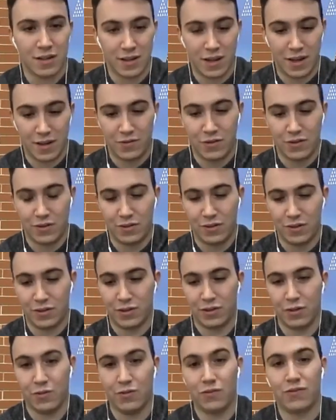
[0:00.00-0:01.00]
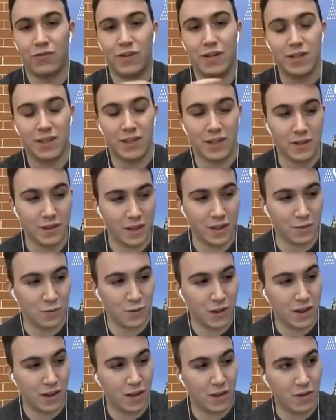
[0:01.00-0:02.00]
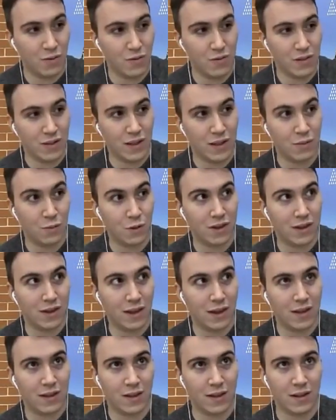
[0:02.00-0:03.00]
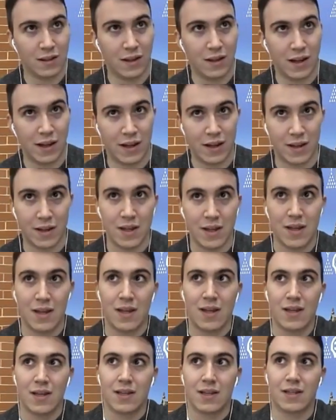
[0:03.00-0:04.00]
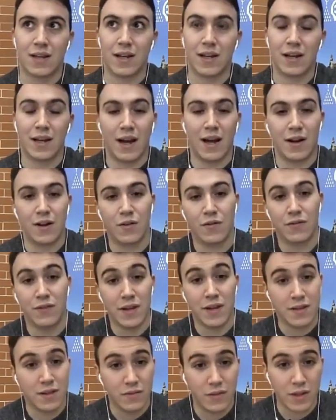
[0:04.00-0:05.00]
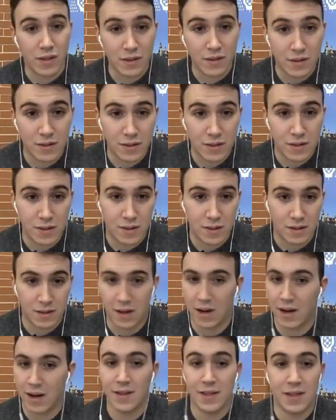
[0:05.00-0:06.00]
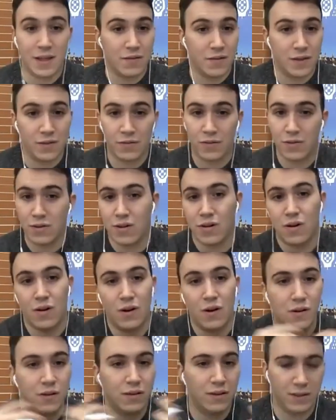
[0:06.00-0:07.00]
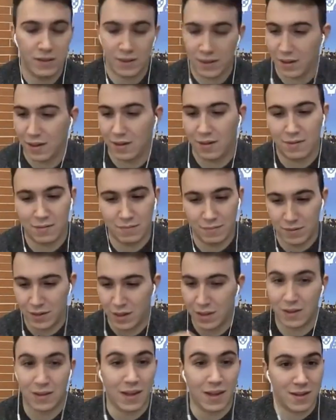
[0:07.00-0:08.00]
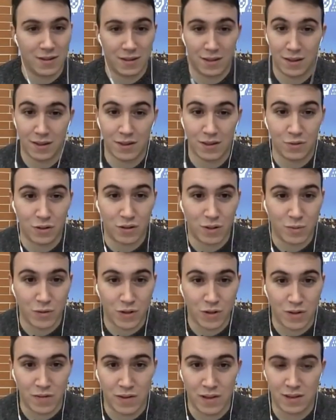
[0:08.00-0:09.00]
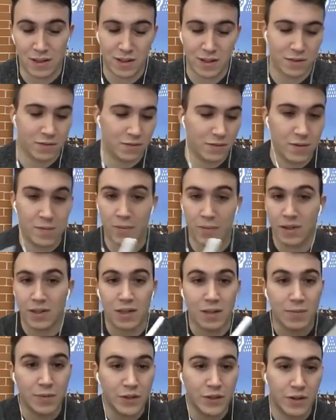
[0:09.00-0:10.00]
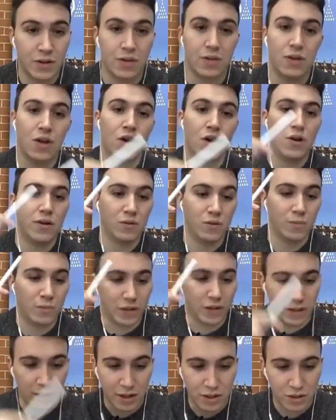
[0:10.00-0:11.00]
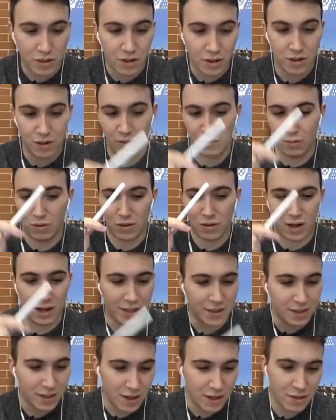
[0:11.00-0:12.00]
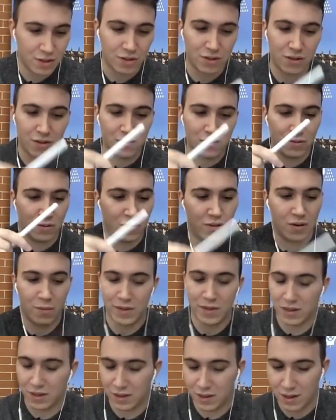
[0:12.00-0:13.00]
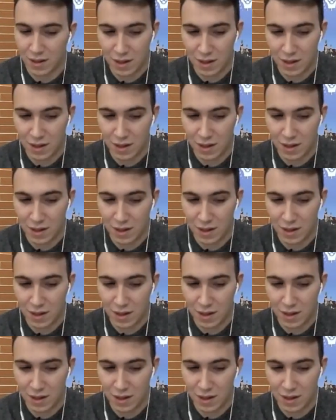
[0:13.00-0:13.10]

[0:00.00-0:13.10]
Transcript: yeah, for sure. So firstly, that we do is that we take like some kind of database. There are databases for all the task in the autonomous driving task, from perception to prediction to localization to odometry